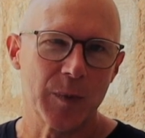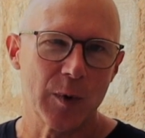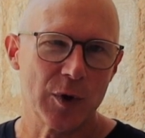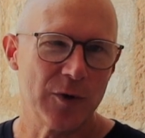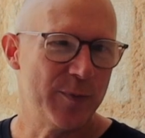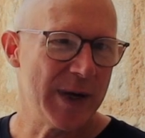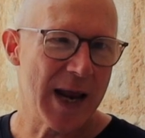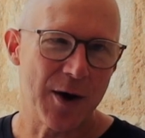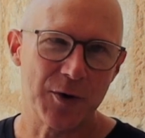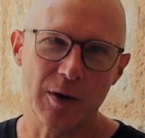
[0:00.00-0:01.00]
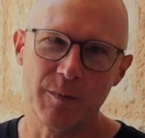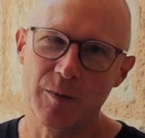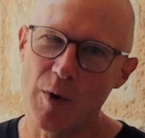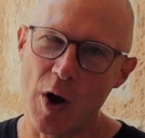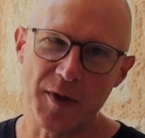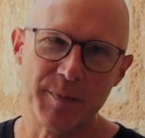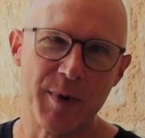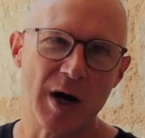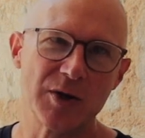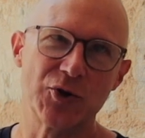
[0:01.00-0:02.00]
You've been out on the
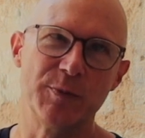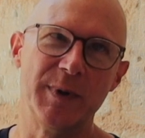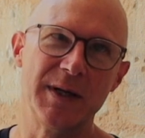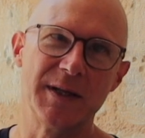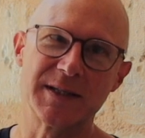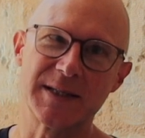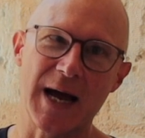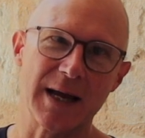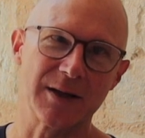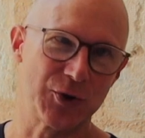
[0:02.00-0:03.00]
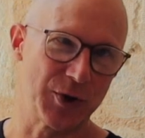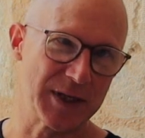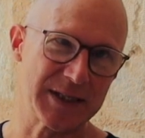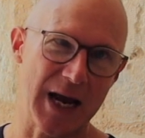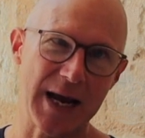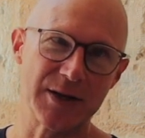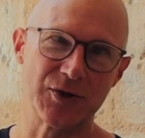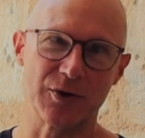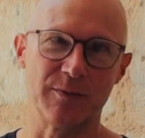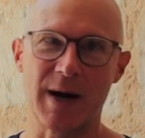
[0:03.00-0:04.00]
bus, you've been to the
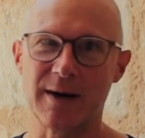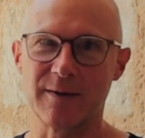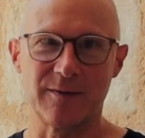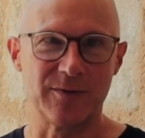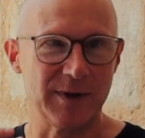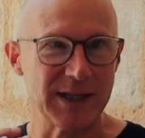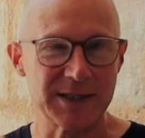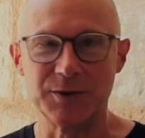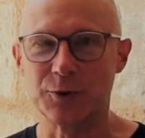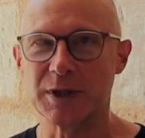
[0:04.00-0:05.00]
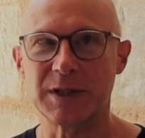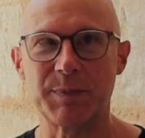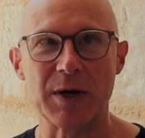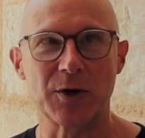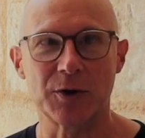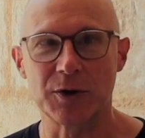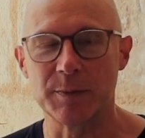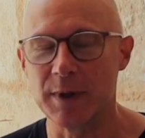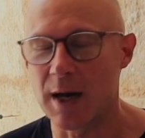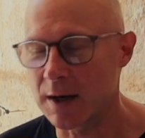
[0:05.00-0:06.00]
sites, you might have listened to a speaker, you've
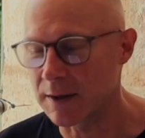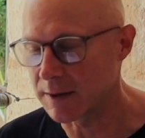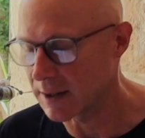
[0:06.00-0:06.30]
been out in